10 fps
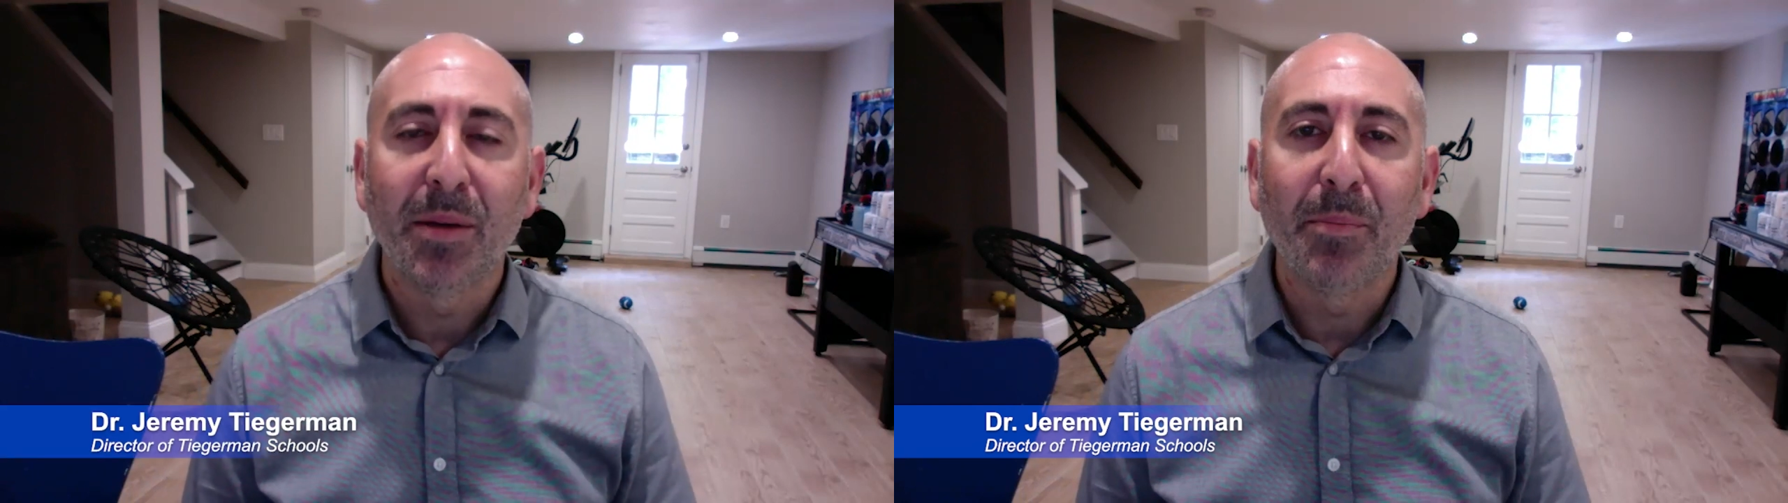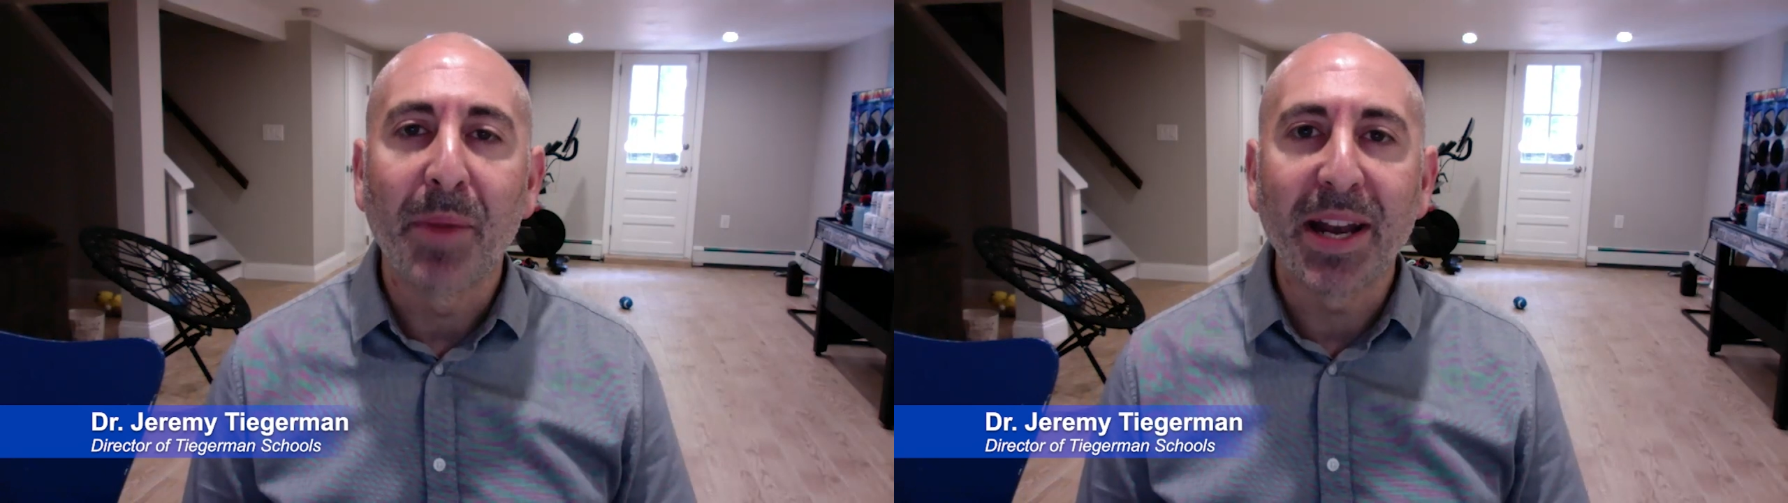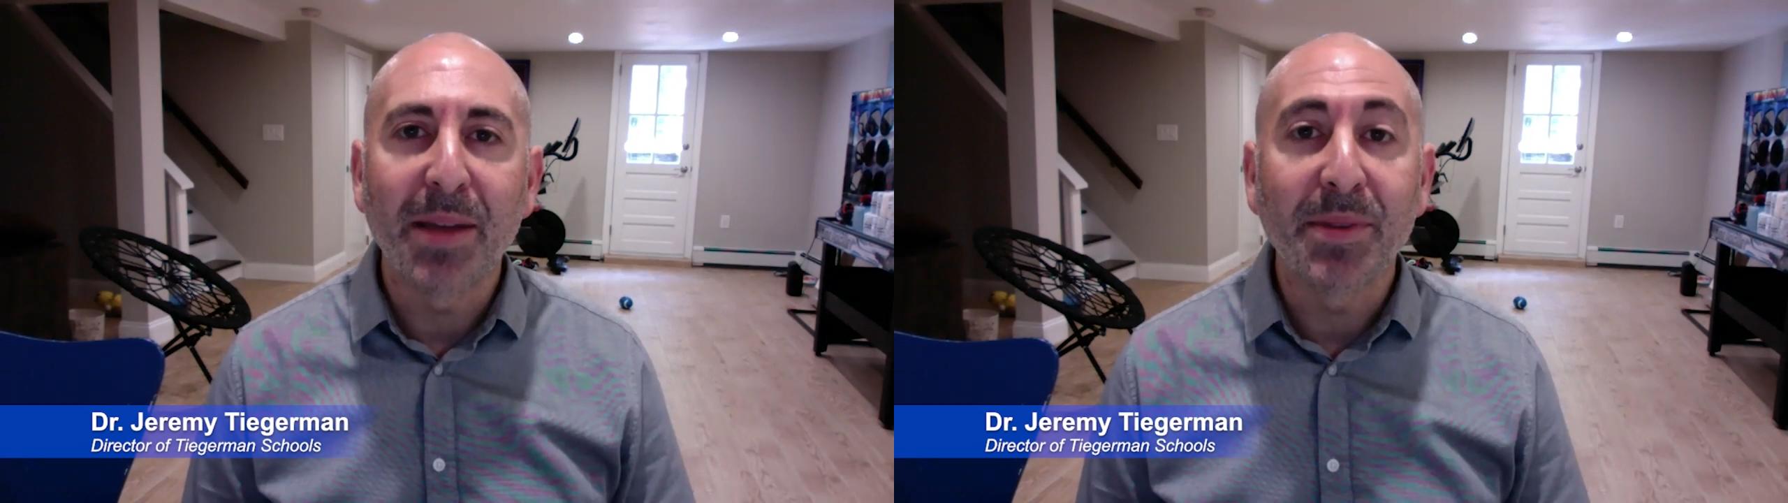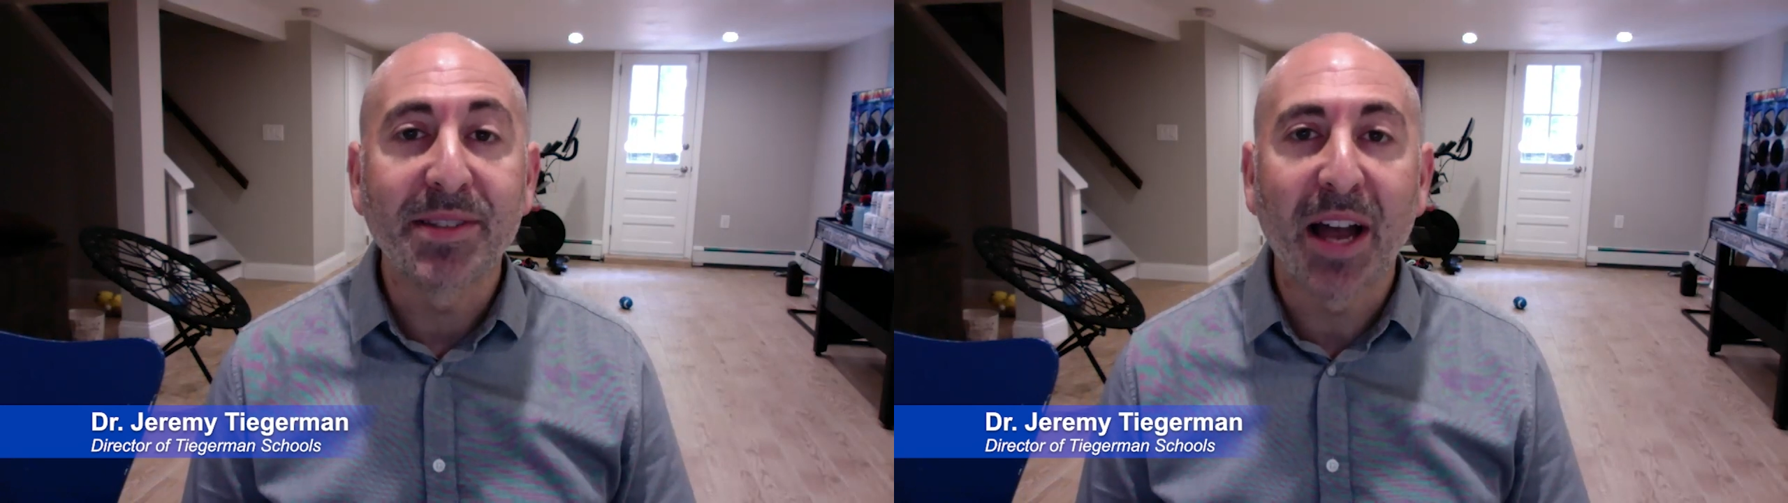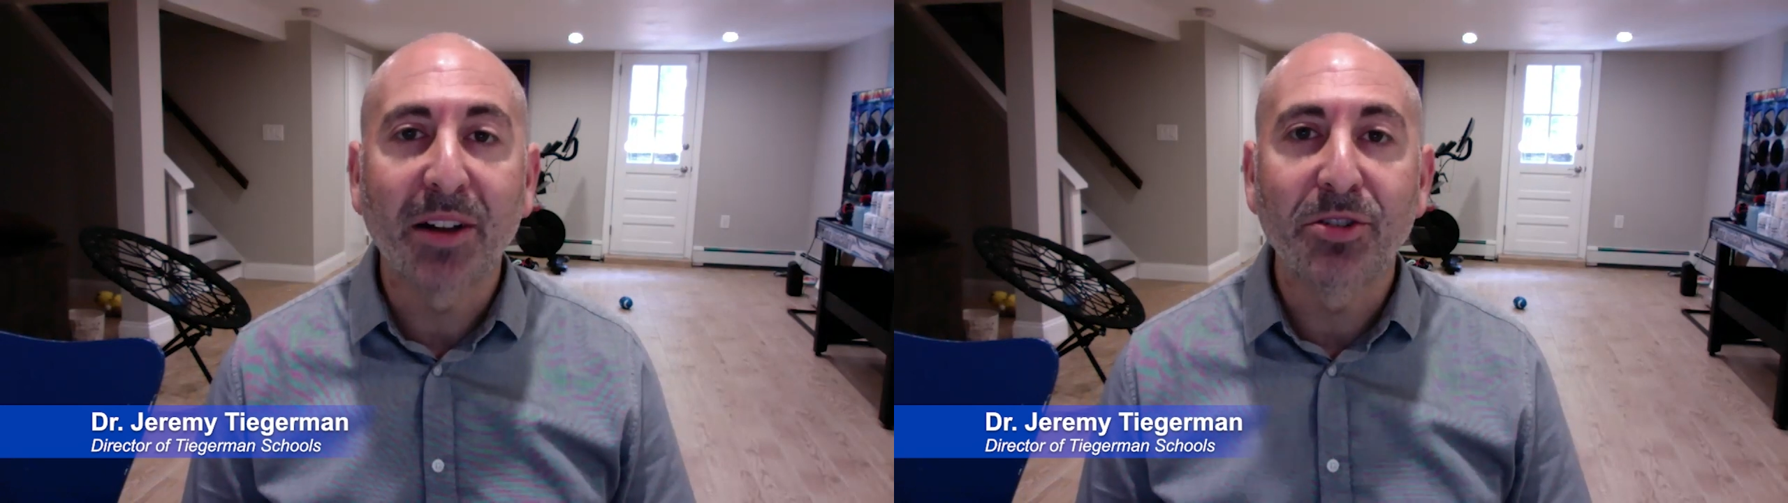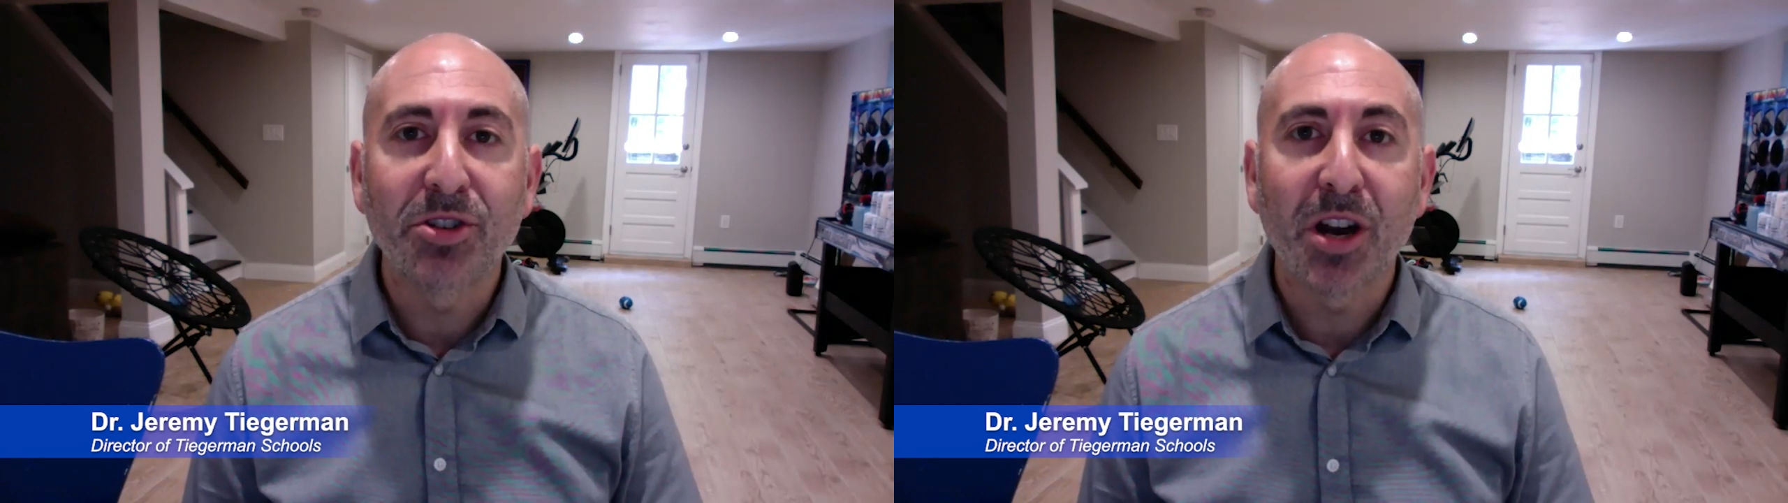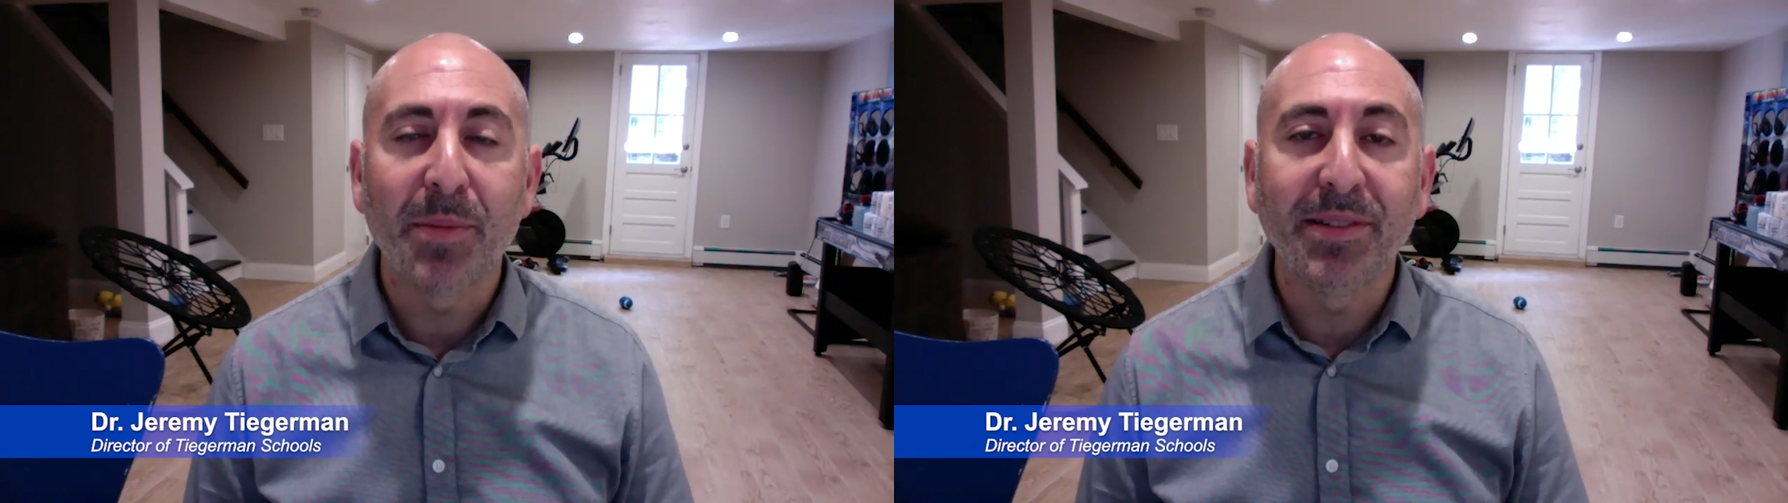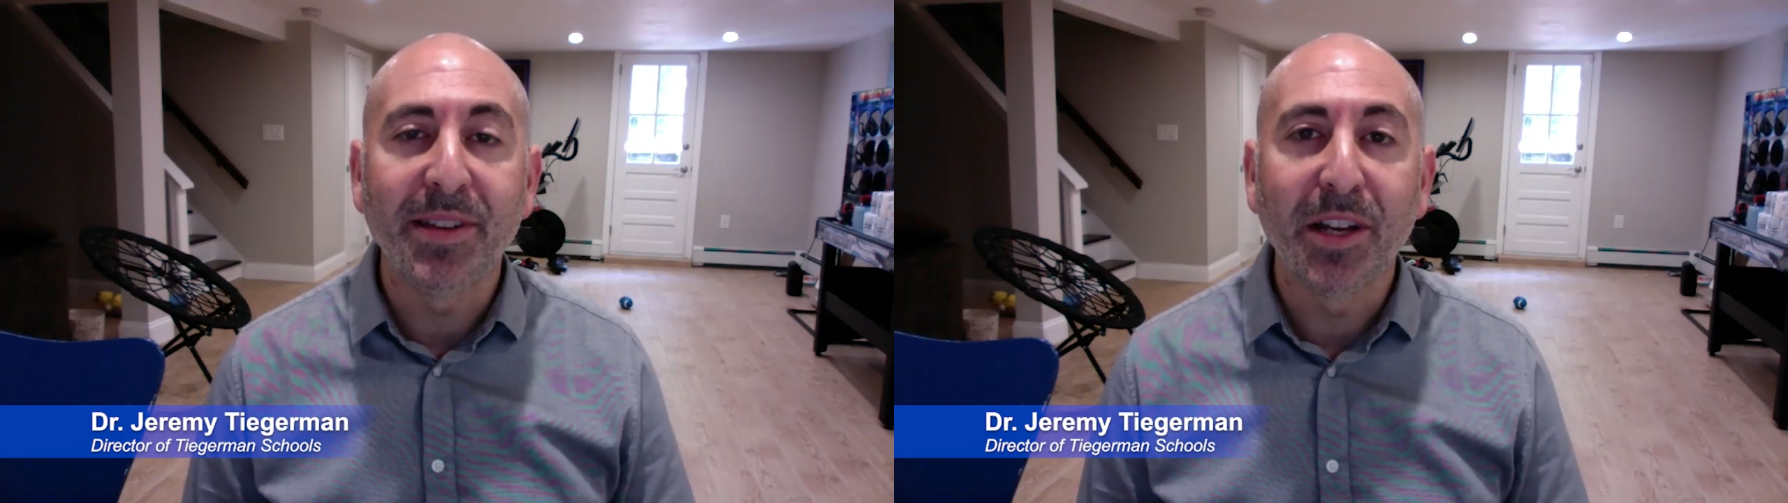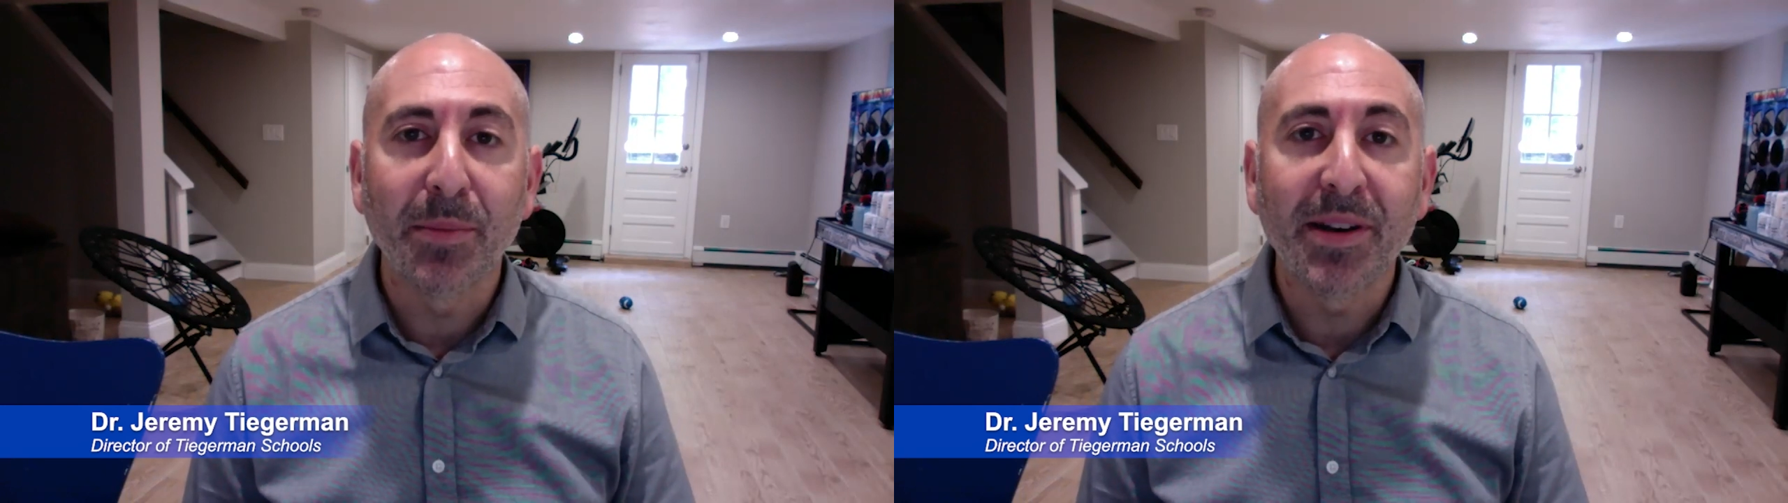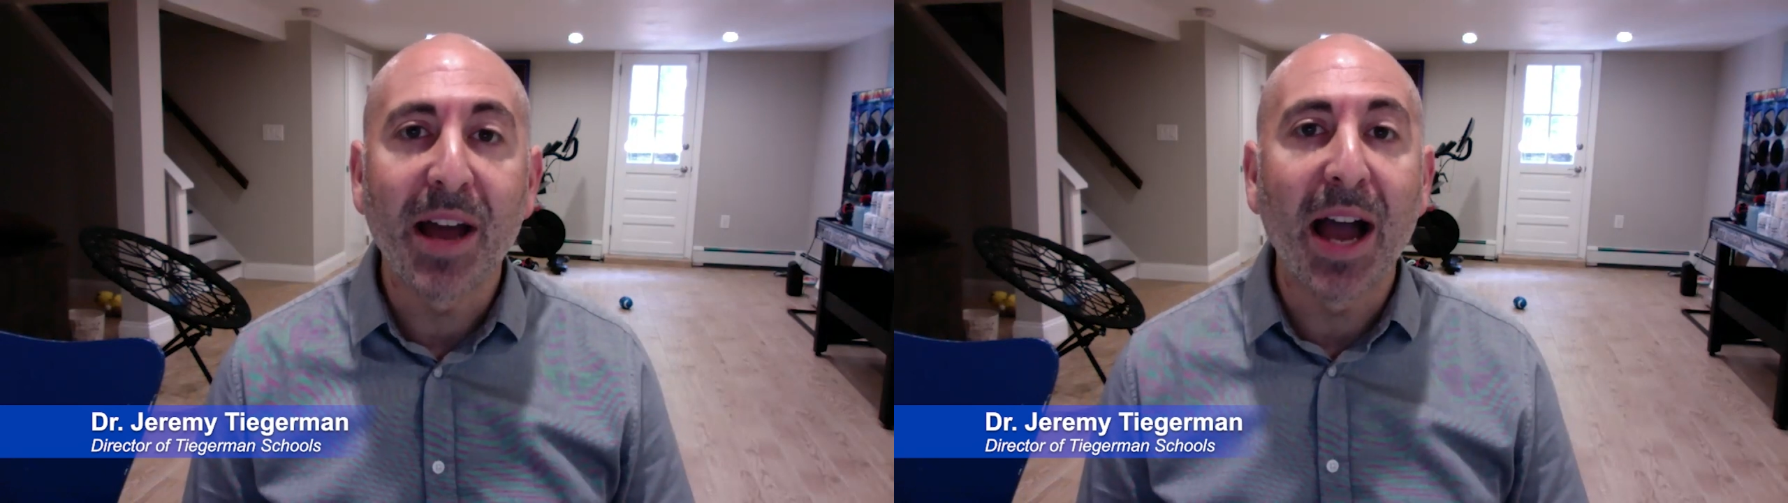My name is Dr. Jeremy Tiegerman.